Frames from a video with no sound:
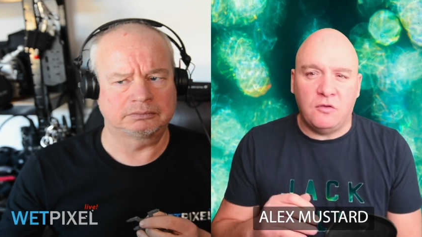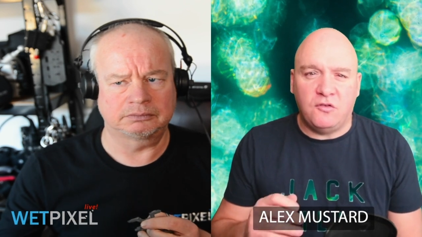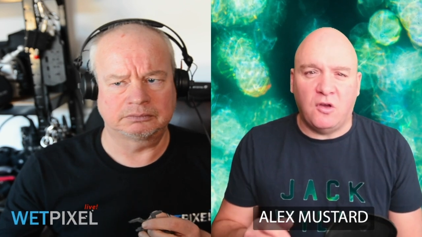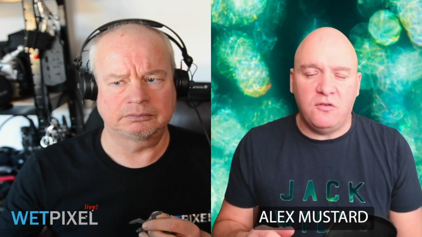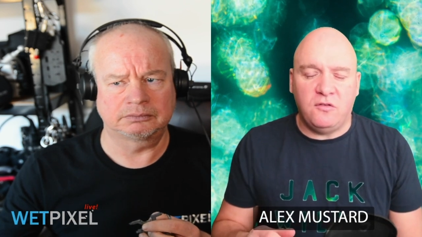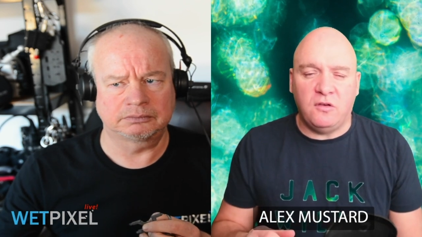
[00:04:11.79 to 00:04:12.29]

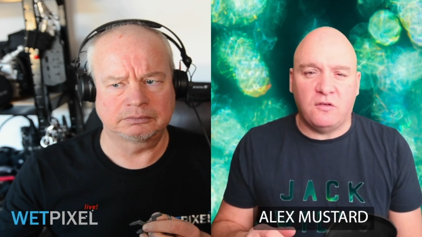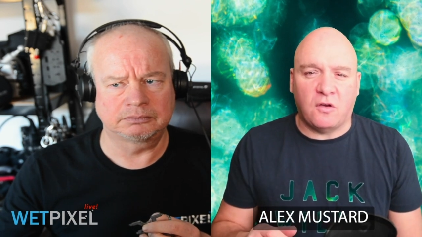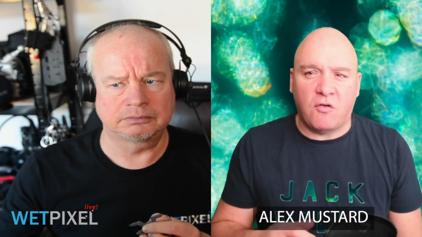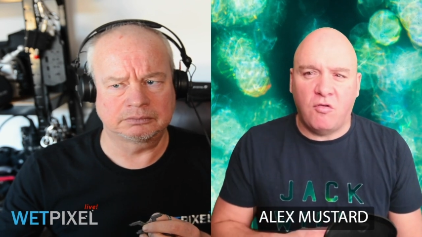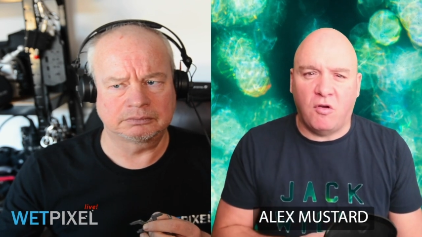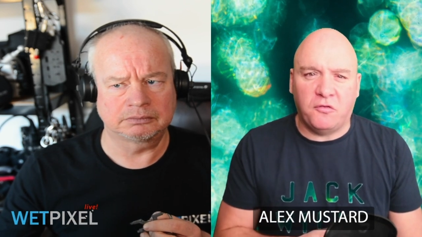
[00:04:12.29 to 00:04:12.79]
Speaker 1: judges
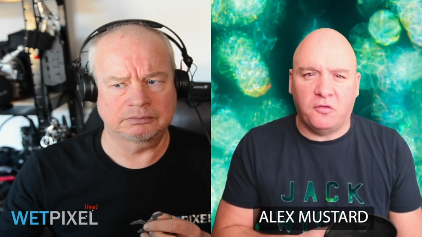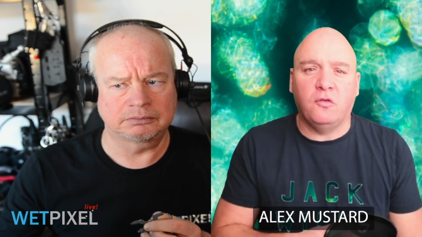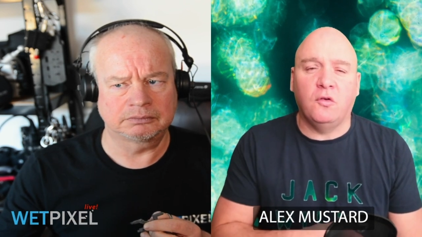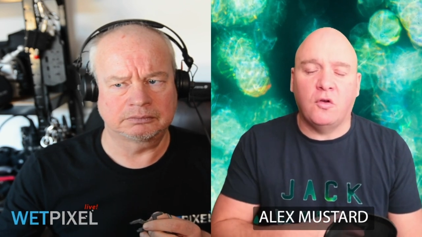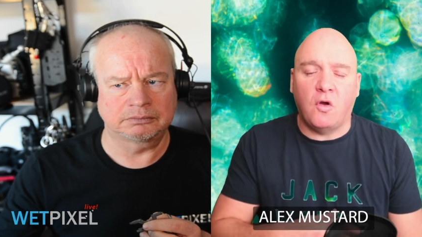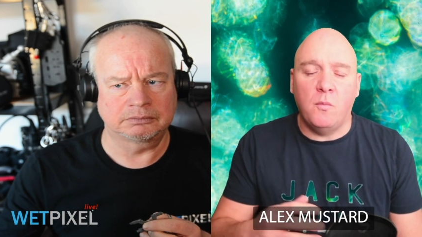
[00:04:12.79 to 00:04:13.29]
across the
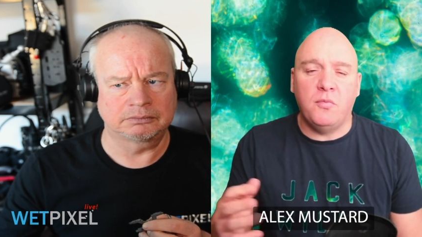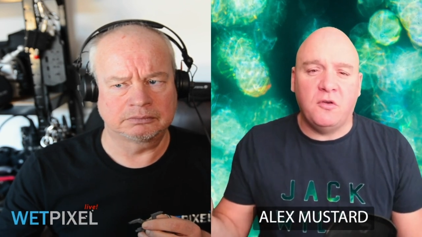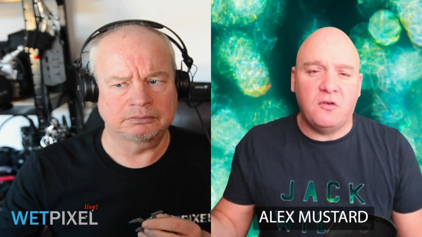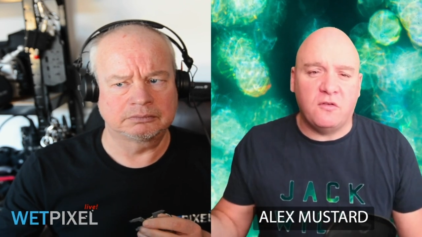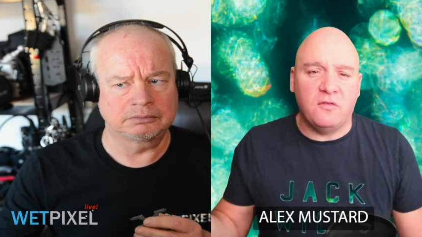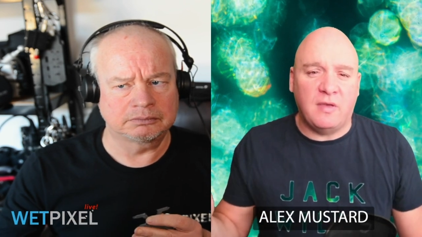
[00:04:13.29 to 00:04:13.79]
sort of
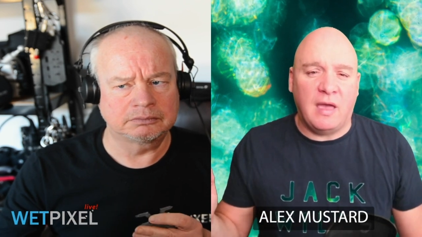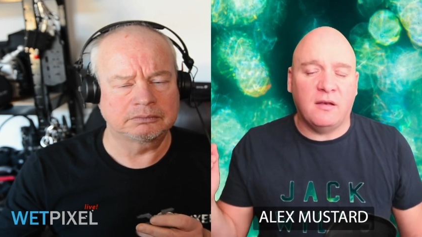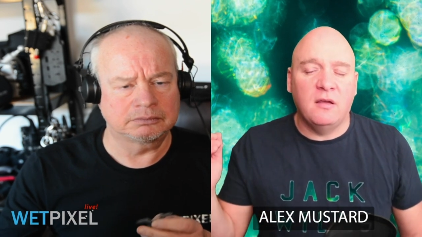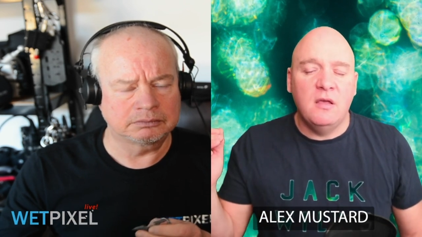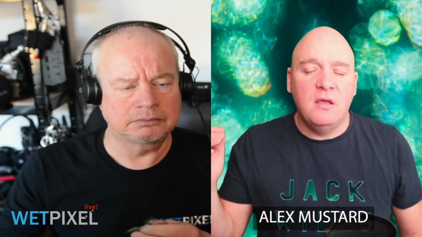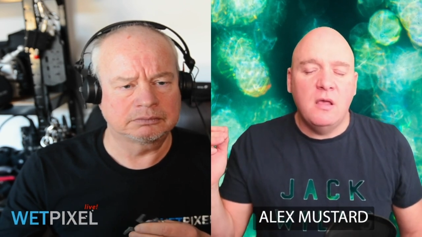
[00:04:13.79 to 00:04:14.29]
competitions that
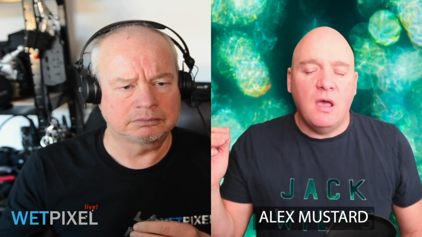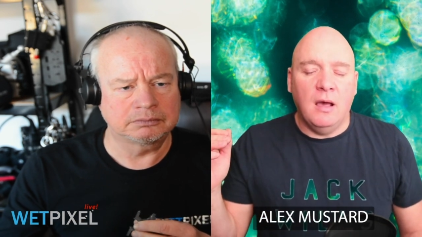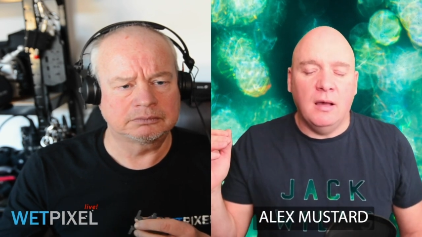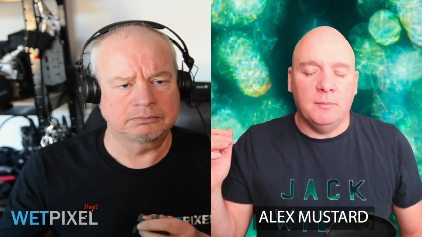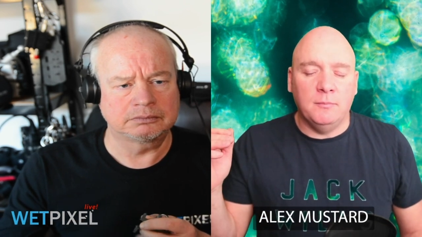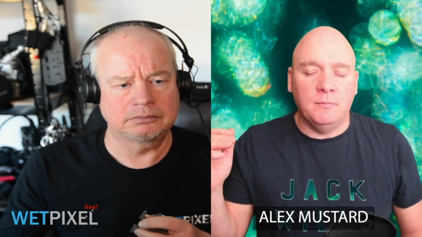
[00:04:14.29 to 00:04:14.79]

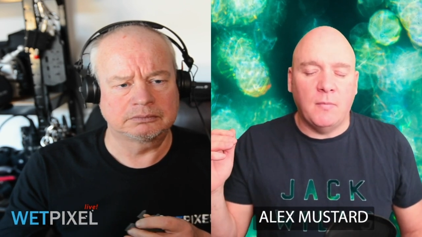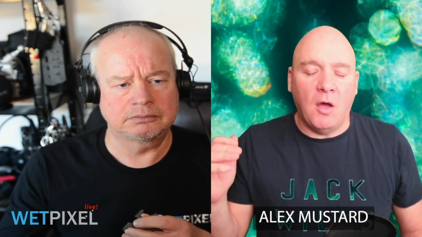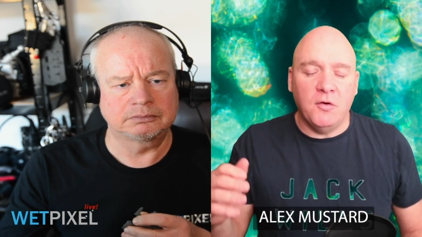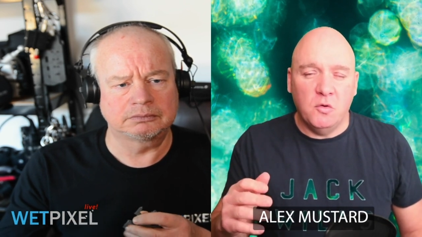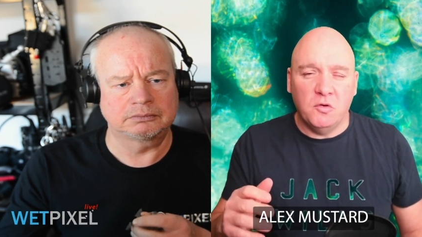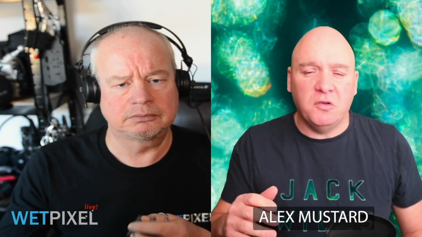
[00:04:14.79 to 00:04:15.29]

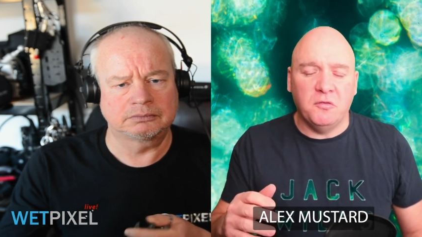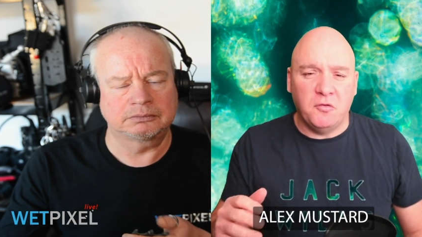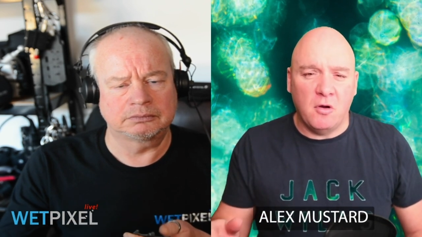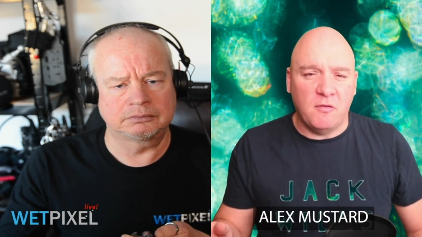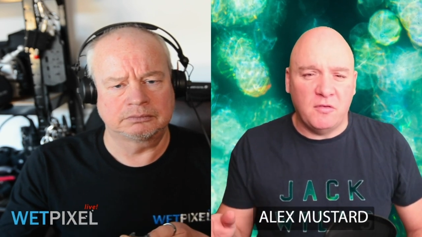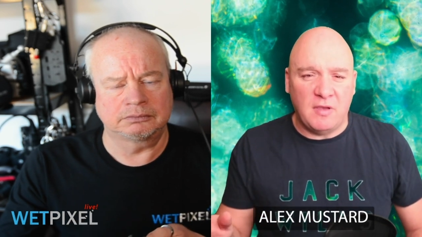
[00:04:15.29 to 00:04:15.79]
underwater
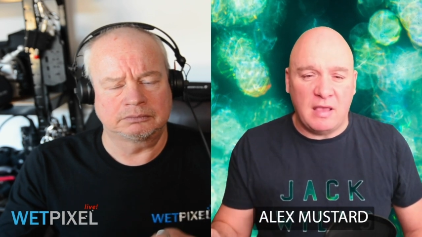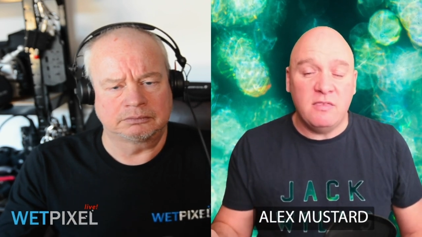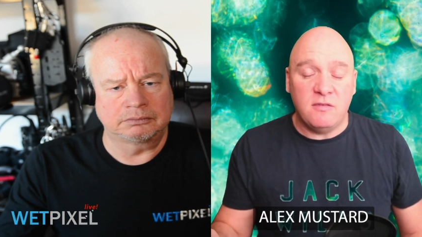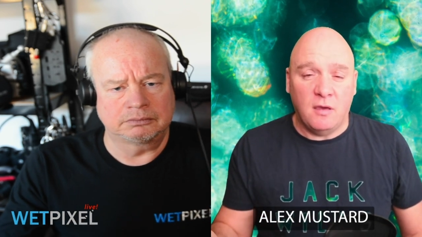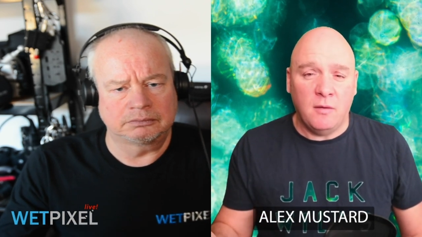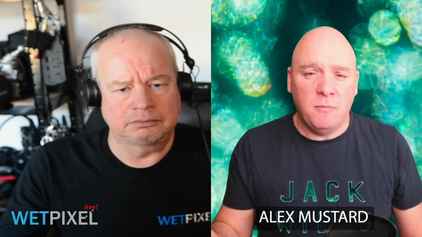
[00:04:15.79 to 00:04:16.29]
photographers
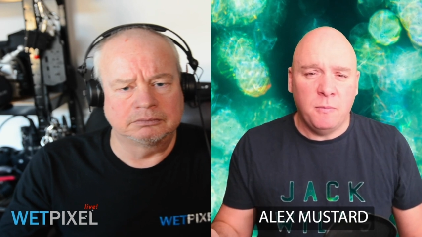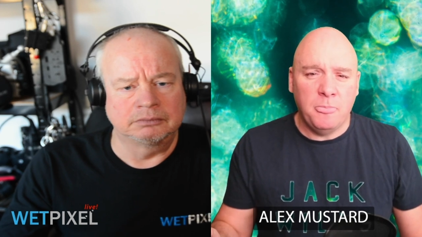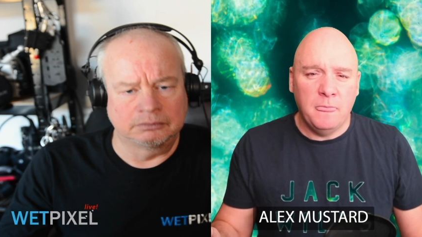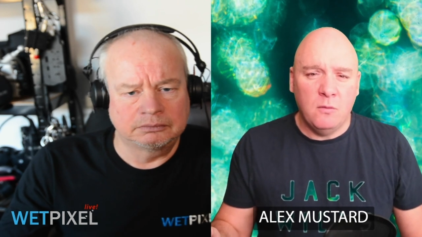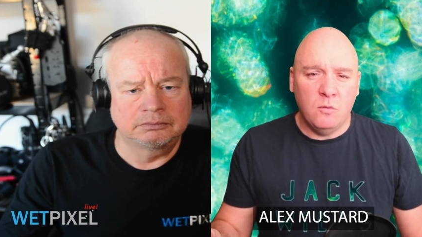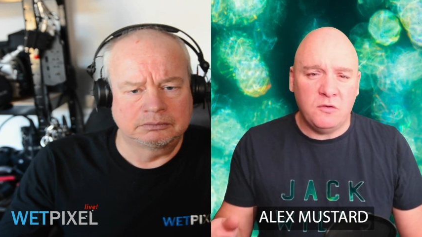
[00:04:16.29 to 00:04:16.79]
enter,
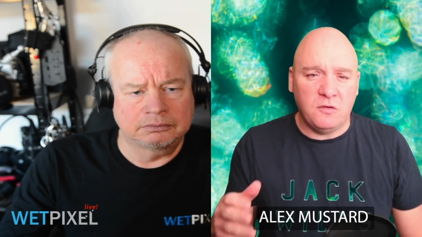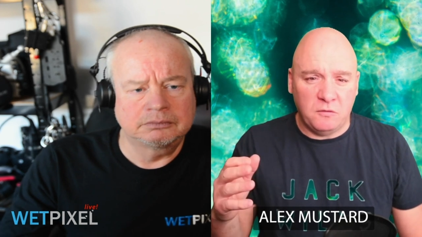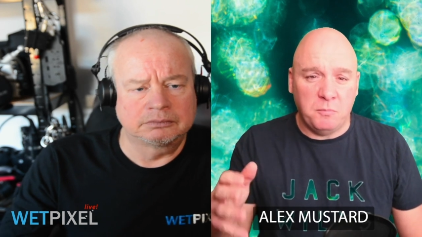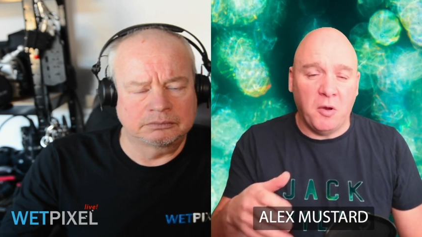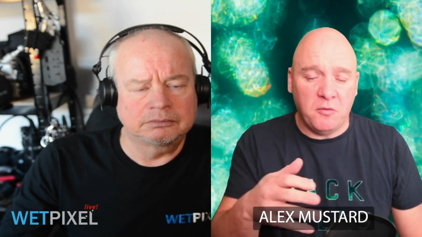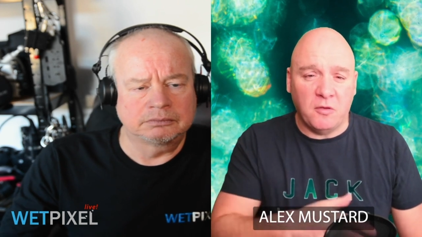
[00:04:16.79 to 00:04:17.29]
which is
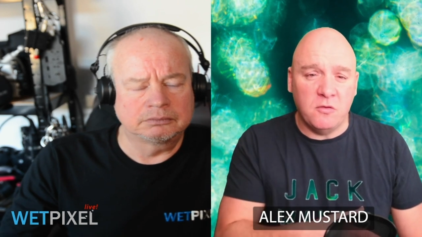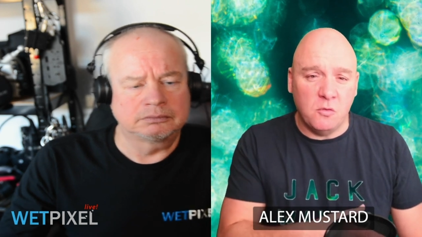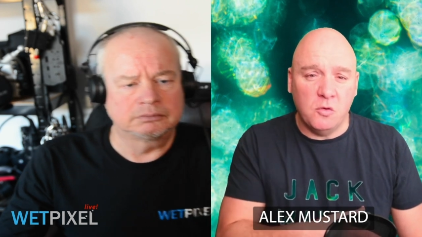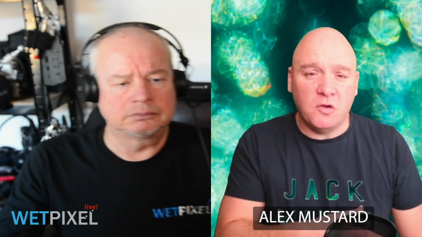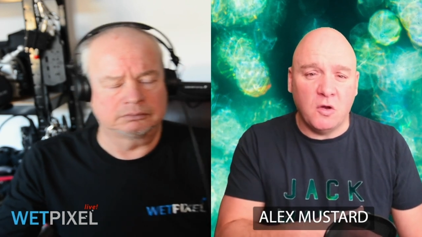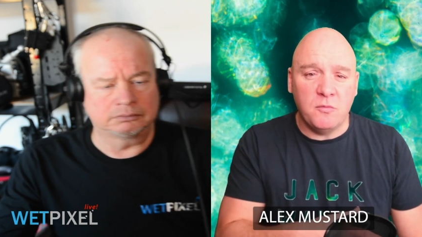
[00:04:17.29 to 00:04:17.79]
both
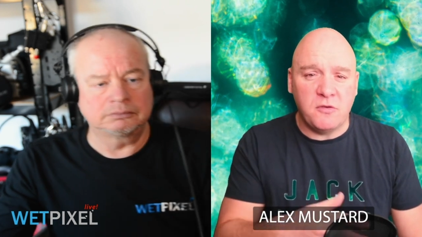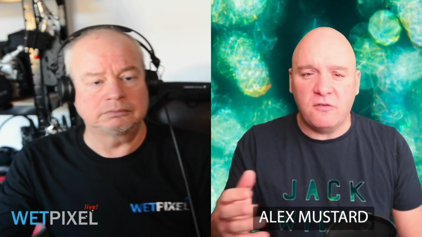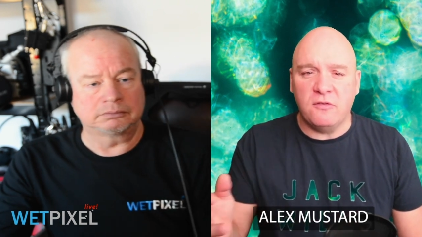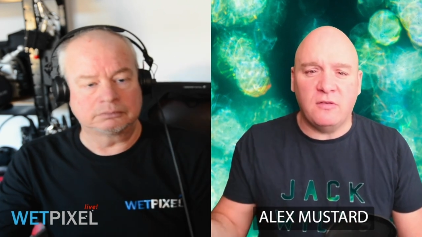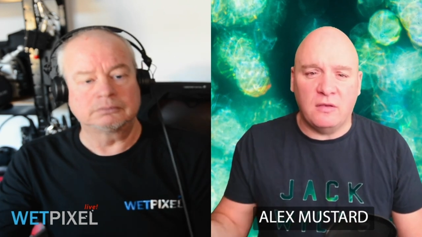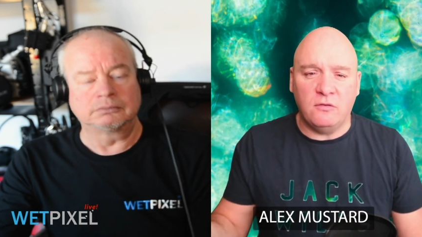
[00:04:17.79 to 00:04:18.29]
underwater
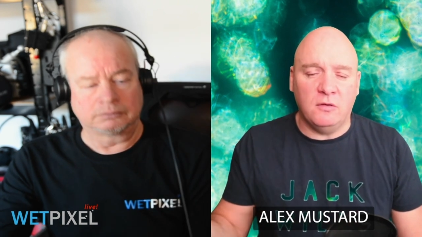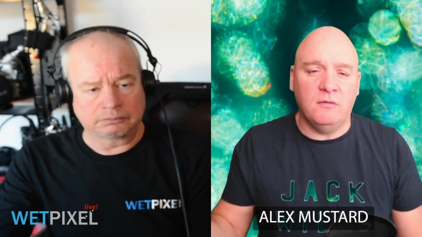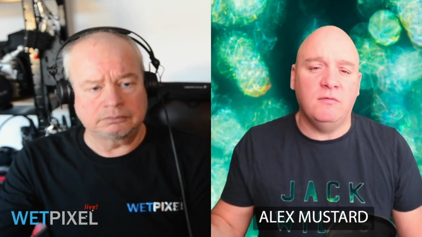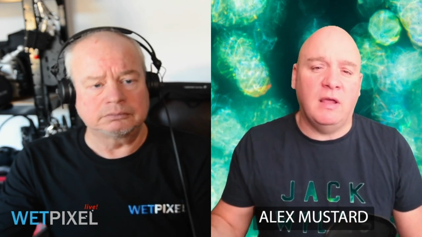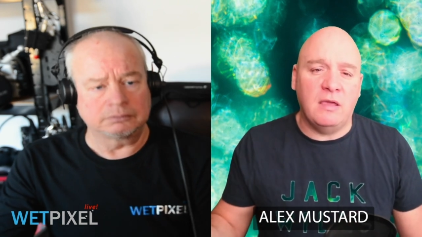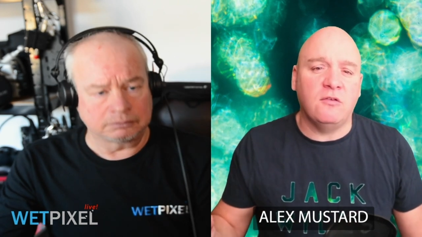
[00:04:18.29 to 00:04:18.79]
competitions and sort of
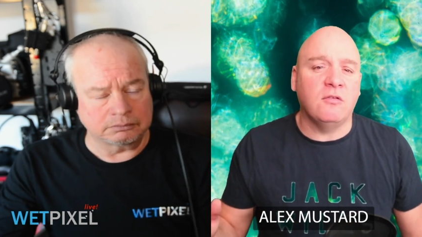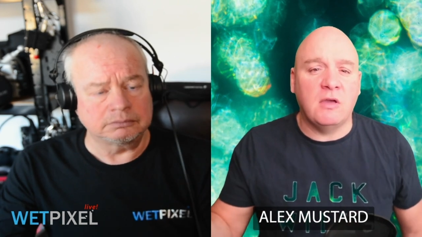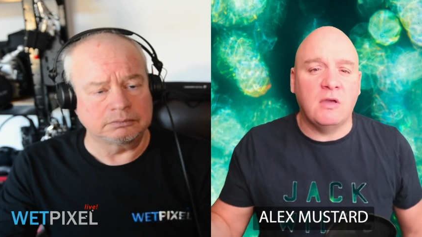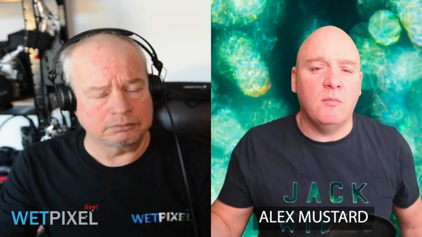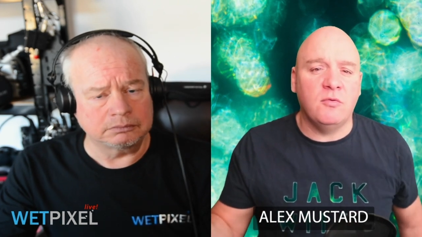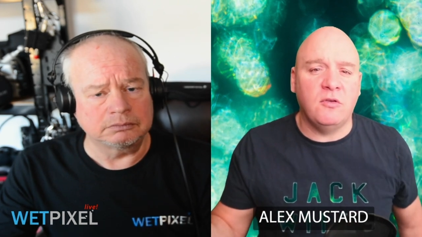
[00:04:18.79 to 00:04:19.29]
naturey
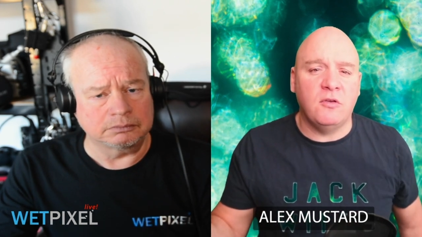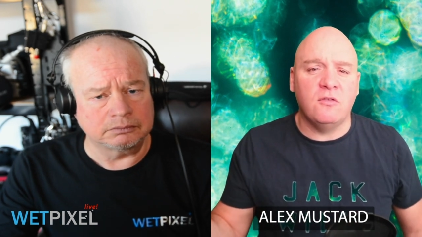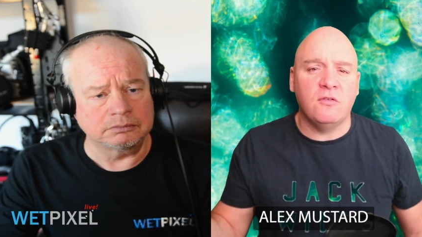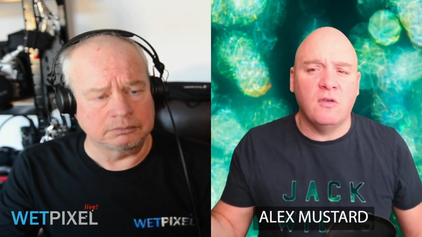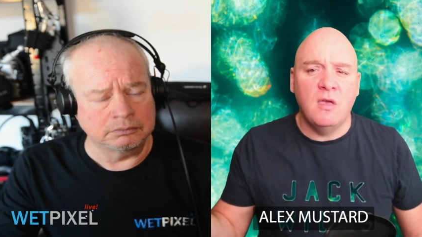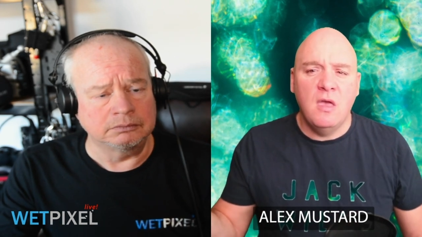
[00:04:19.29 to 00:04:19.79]

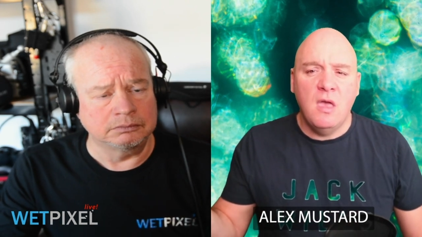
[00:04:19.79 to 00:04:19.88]
competitions.